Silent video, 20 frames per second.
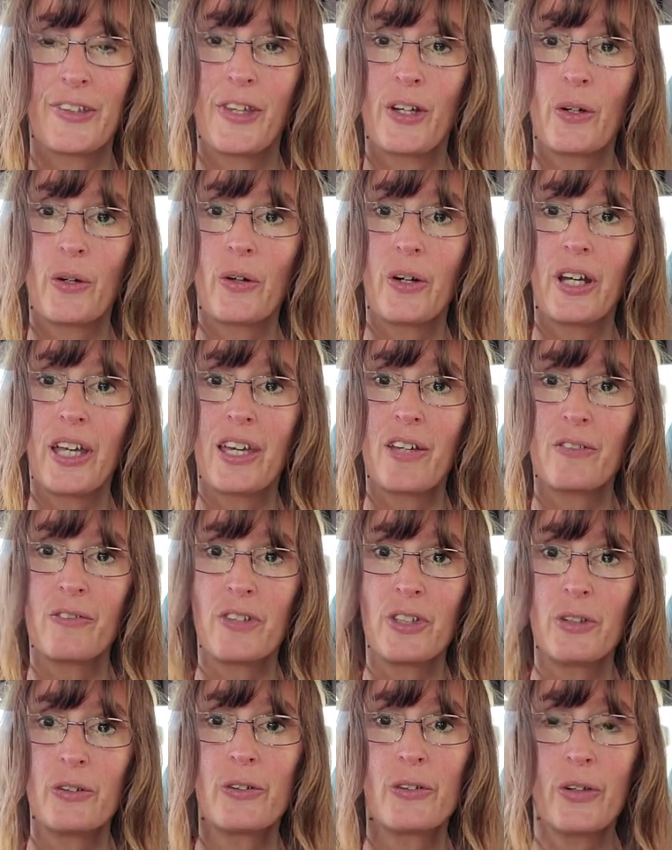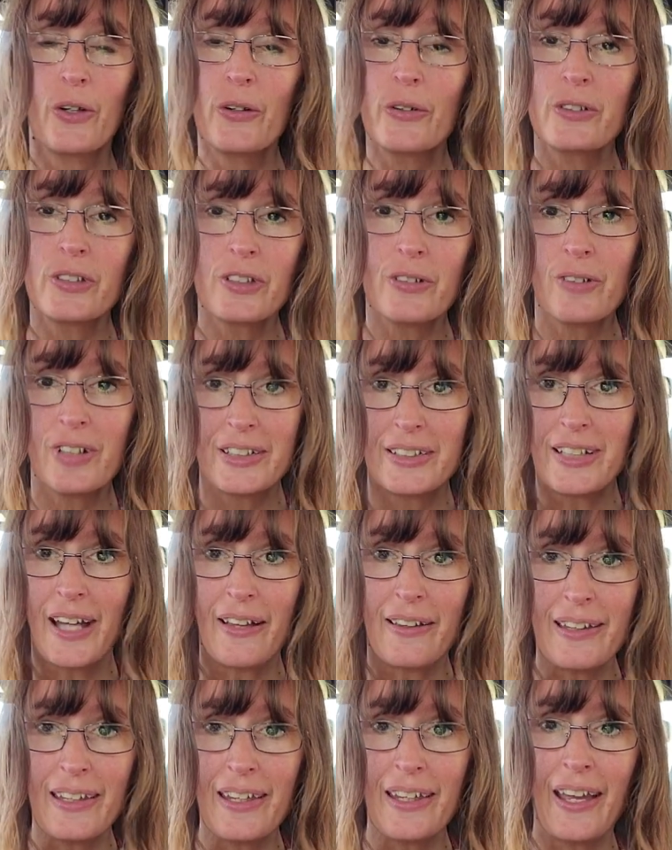Though if you go to a
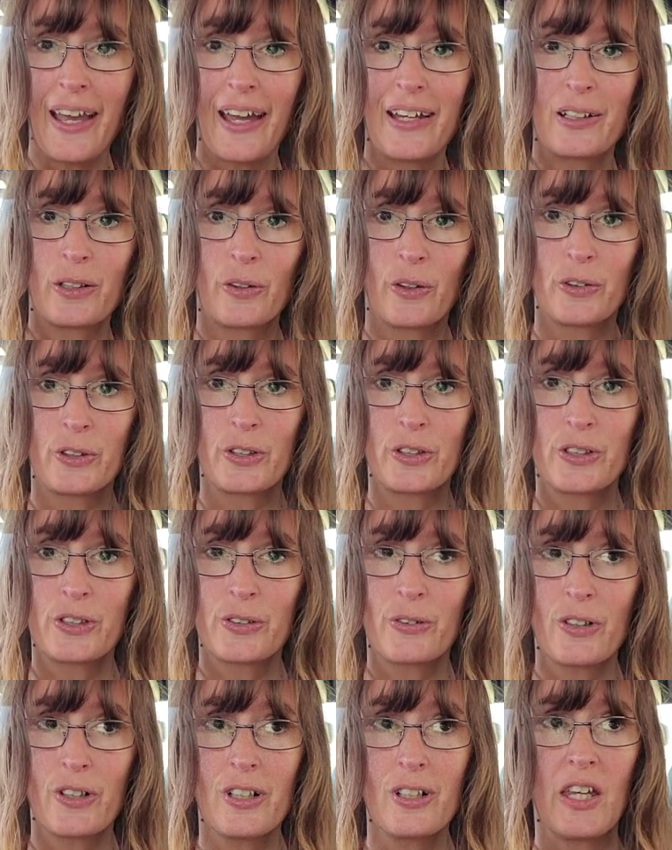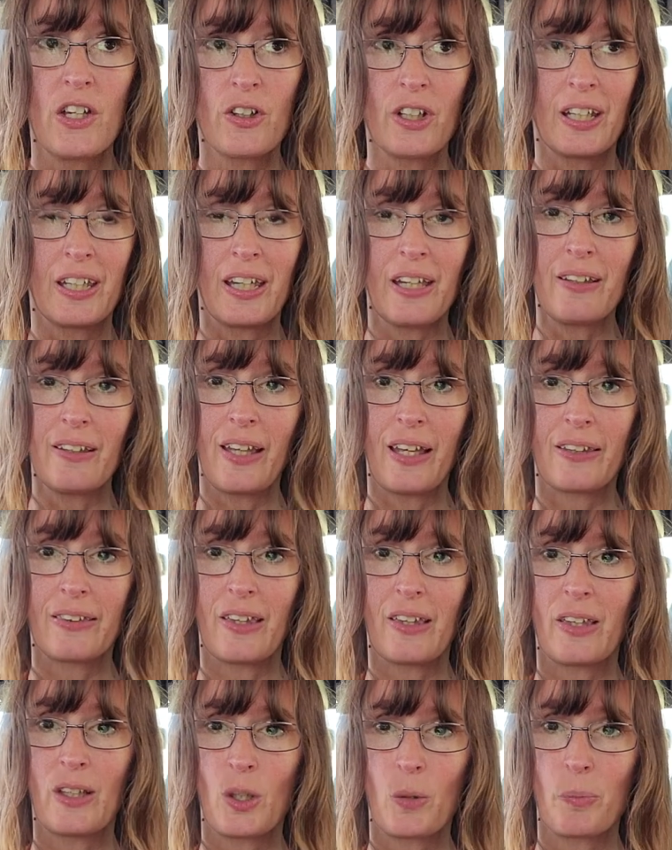deli at a grocery store, you can get like
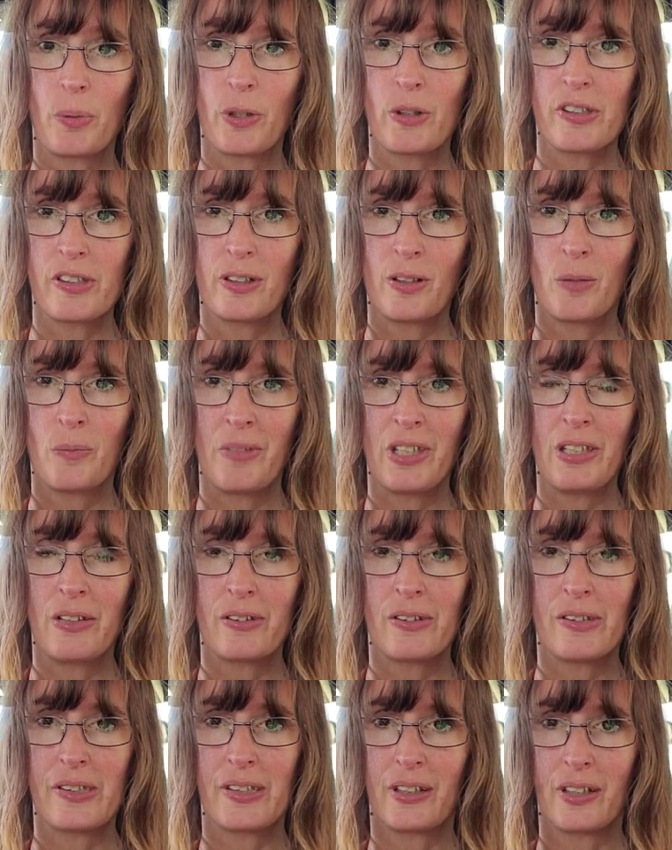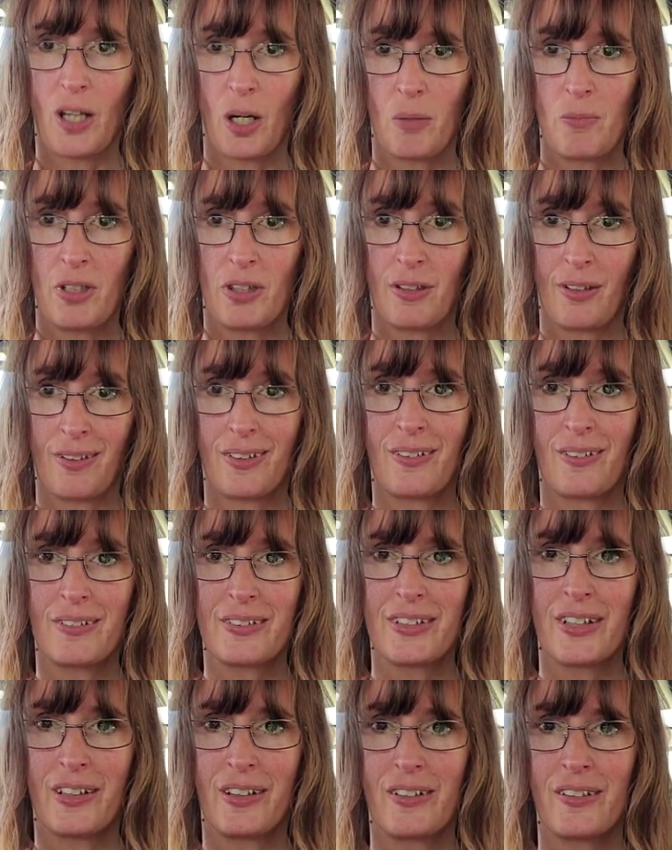the little personal meals that come in the little
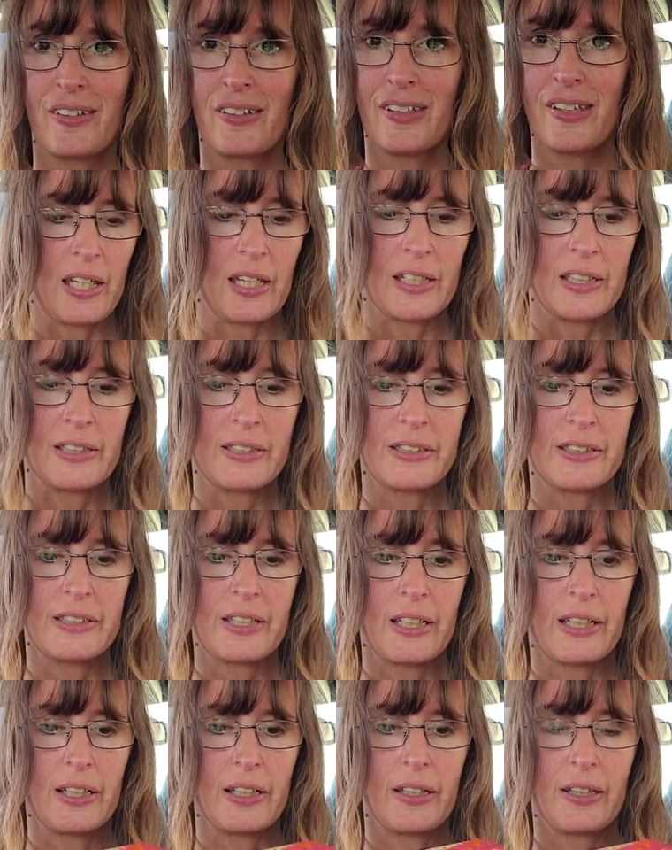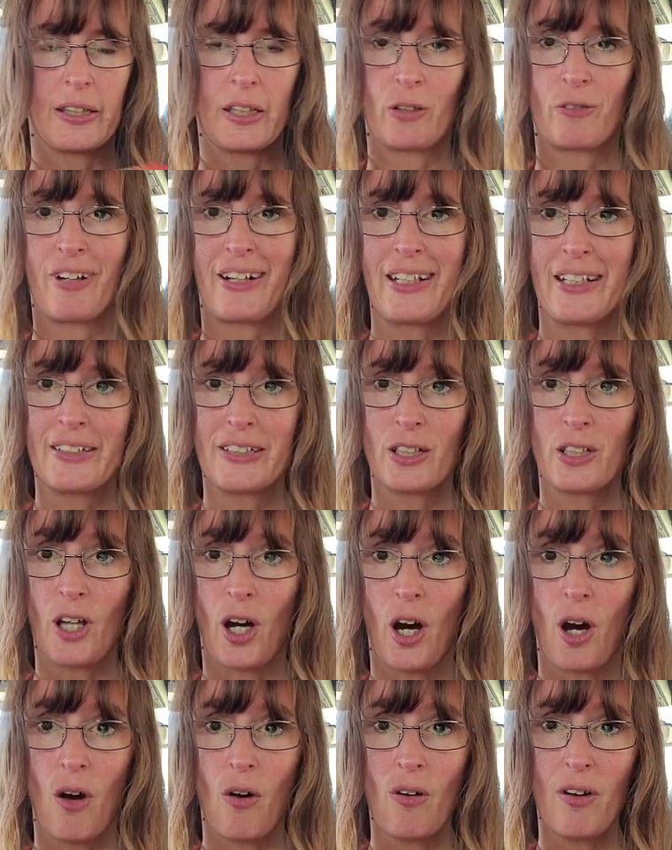tins, and they're ready to
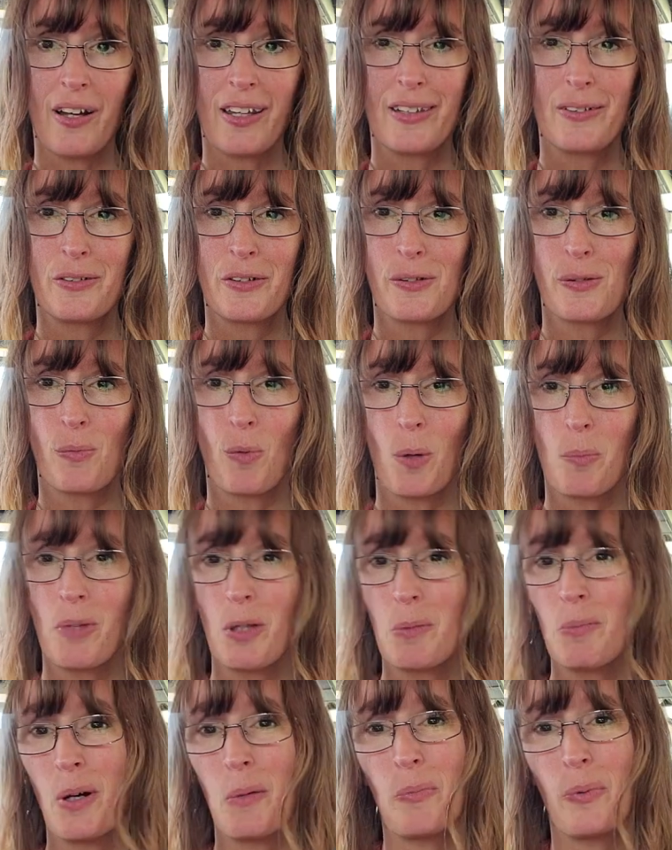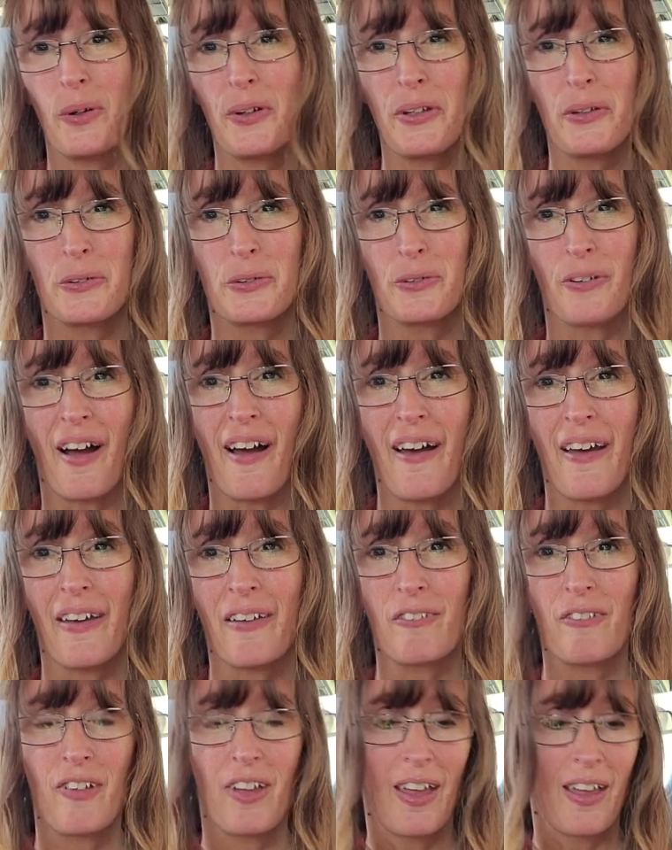go. You just warm them up while you
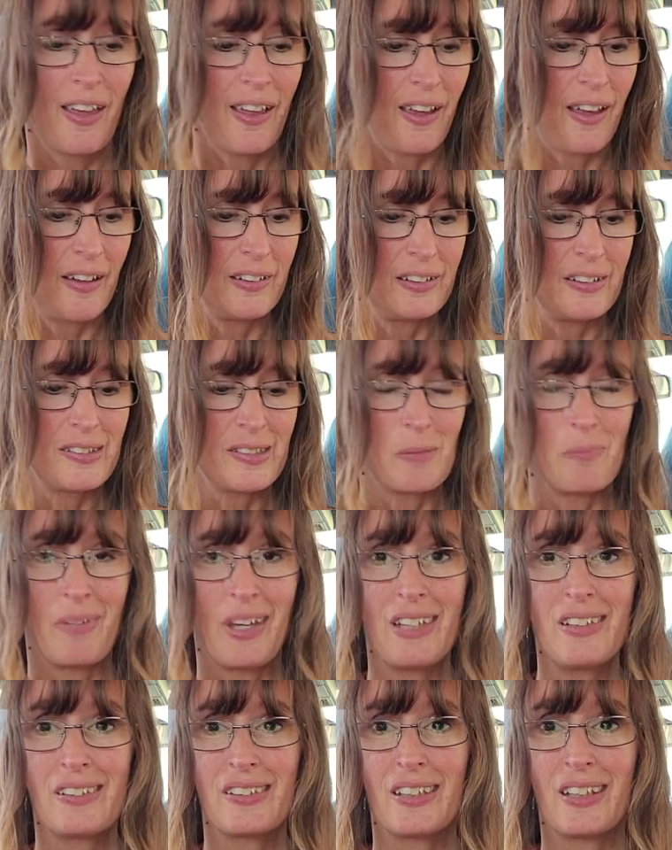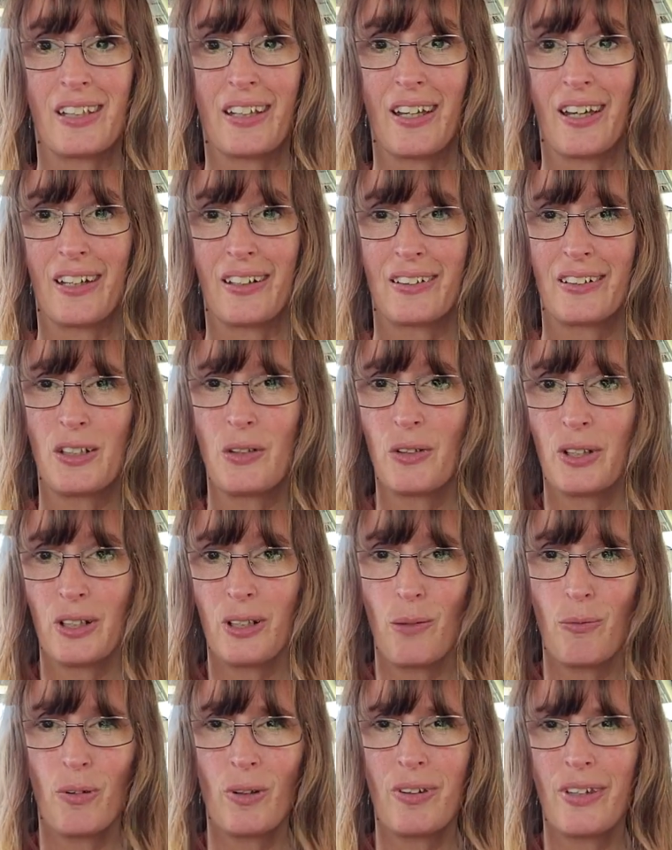drive, and it's amazing. And you can
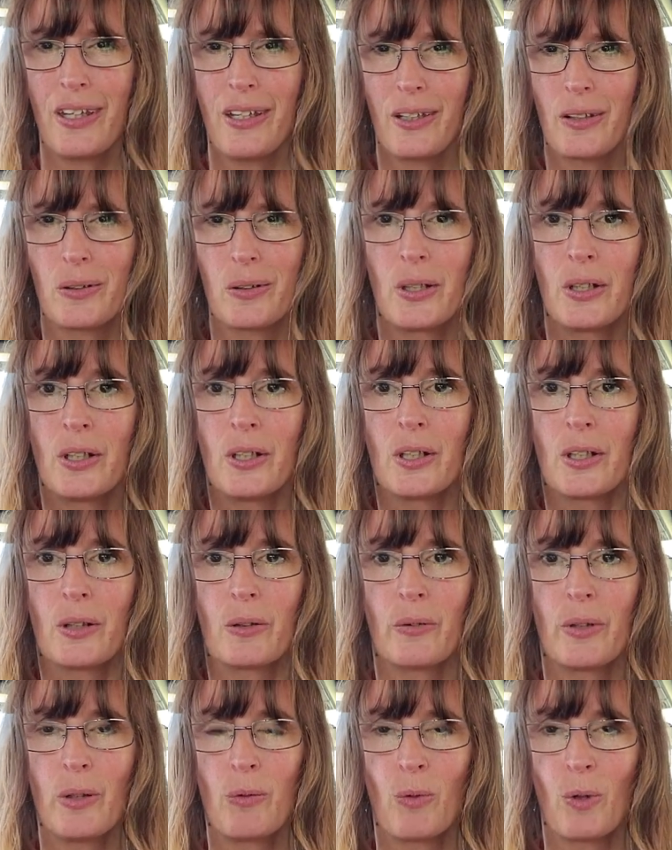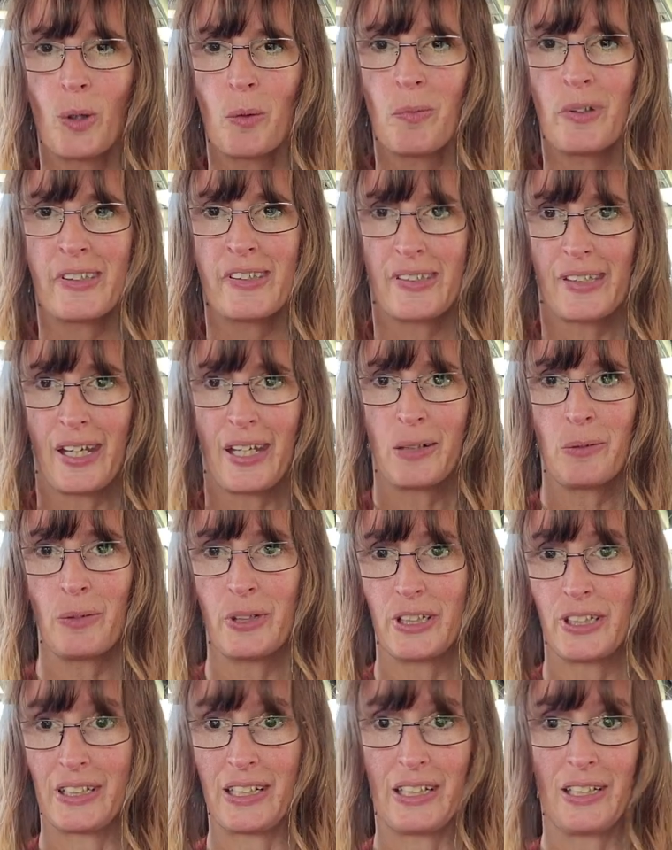even like rewarm a
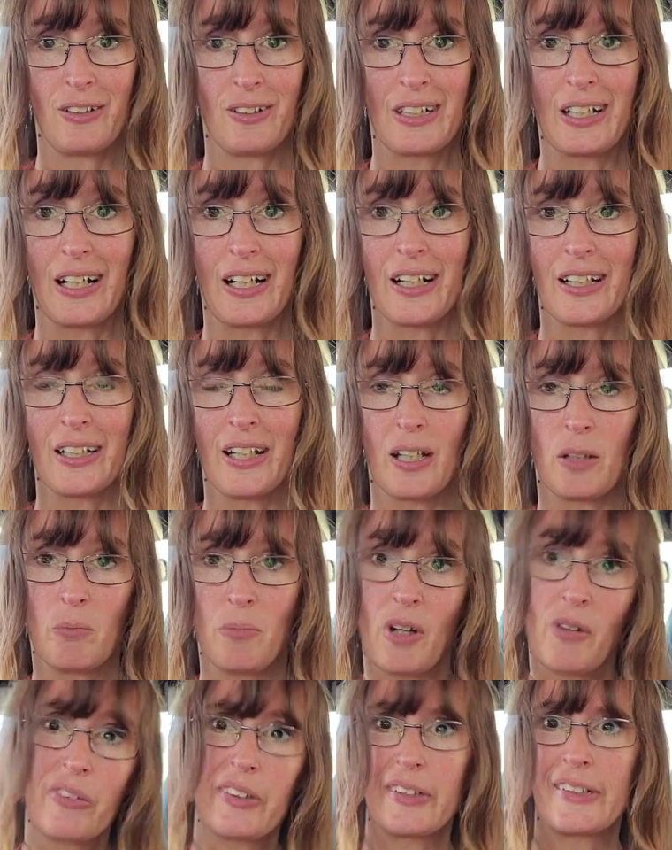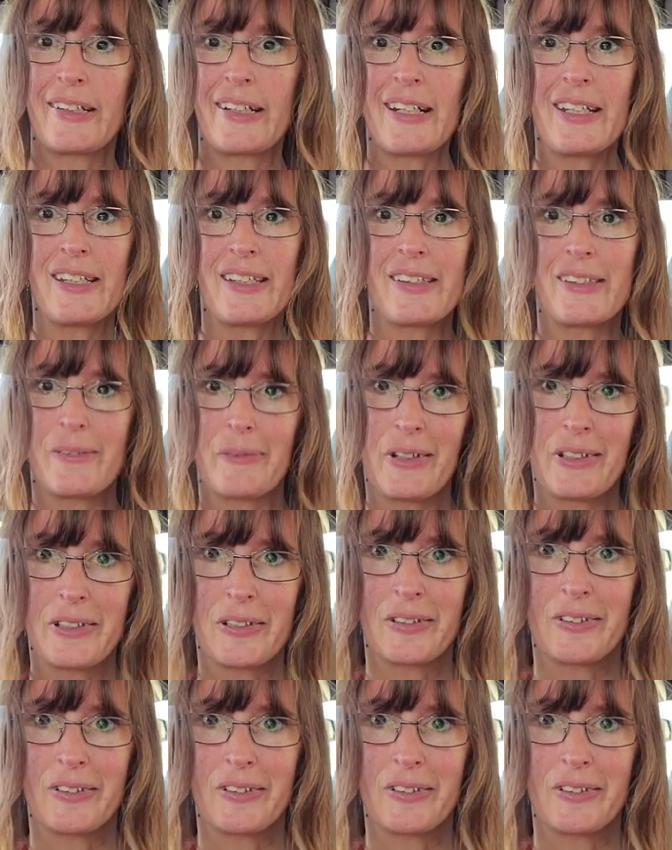sandwich that you got and melt the cheese while you're